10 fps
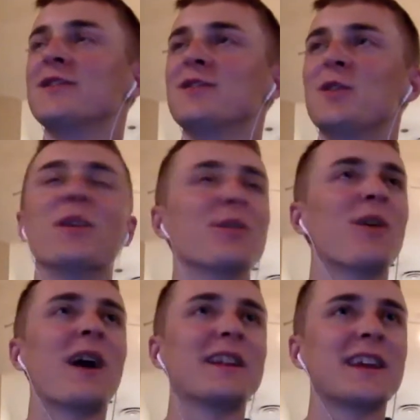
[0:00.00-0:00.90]
doing the
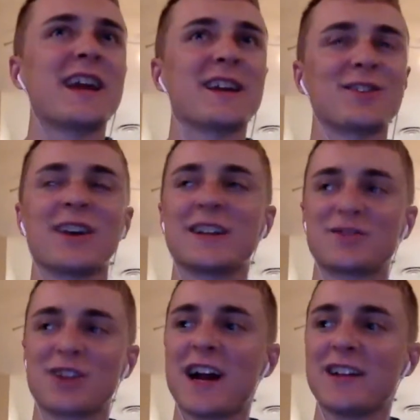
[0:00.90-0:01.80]
right thing or
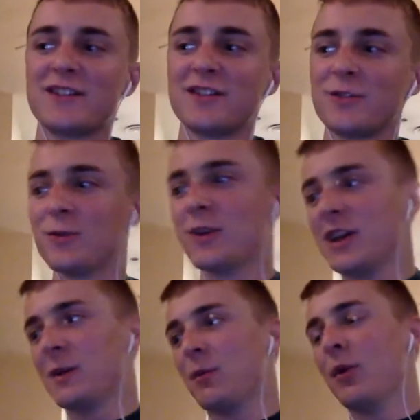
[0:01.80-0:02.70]
like trying to
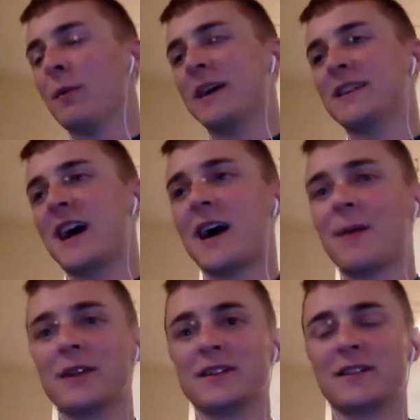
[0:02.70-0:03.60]
put my
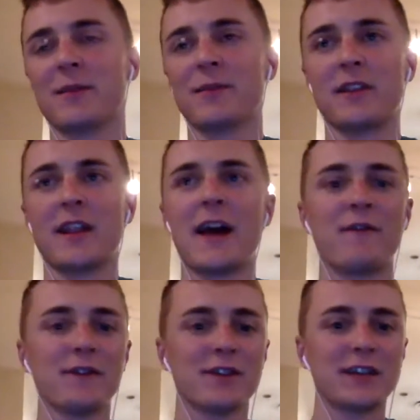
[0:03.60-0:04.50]
time into something
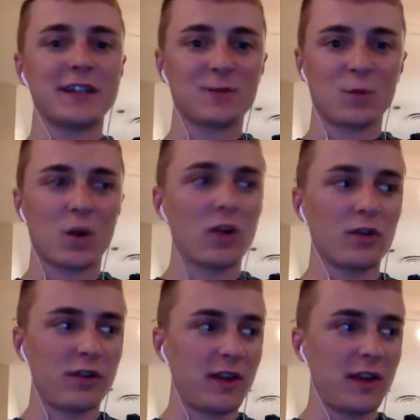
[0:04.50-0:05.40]
that I feel like is
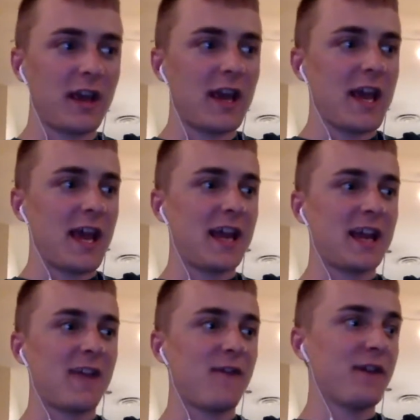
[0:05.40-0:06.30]
worthy.
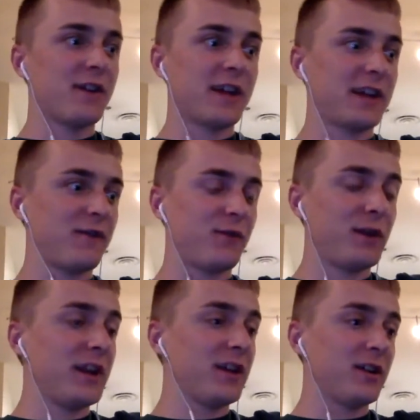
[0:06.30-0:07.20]
And I feel like if
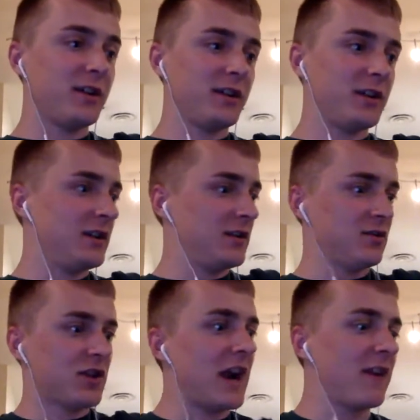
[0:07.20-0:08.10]
we could
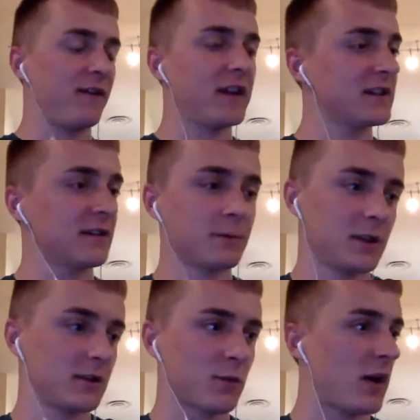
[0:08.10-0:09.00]
try to fix some
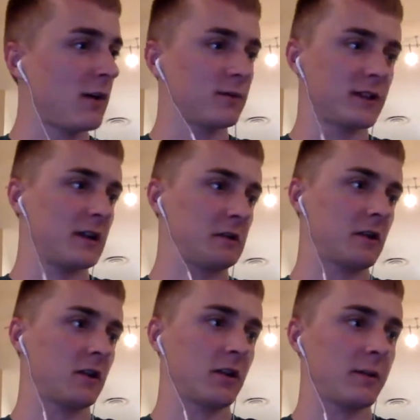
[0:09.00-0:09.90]
of those problems that I was
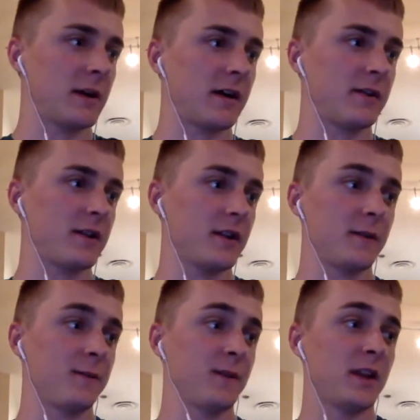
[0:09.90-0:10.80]
talking about,
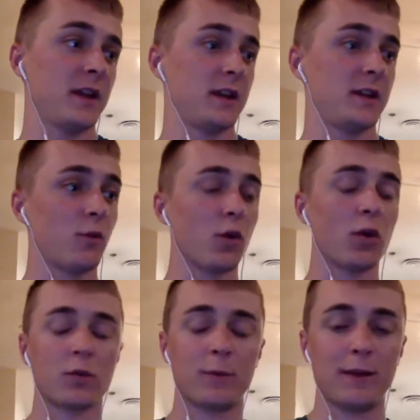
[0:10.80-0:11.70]
then the
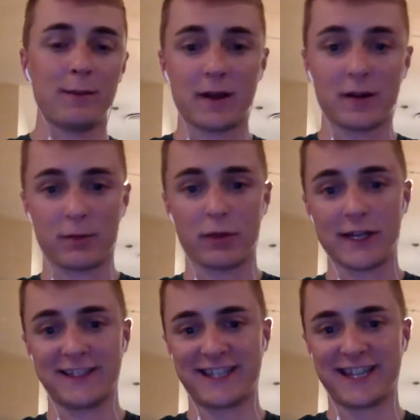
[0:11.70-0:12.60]
world would be a better
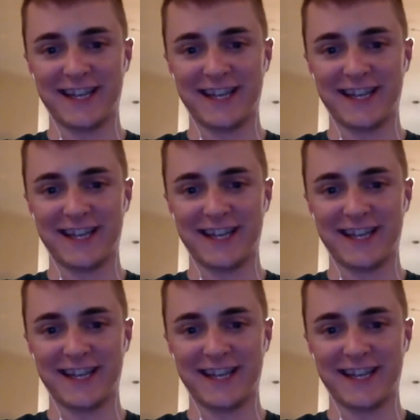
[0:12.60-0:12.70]
place.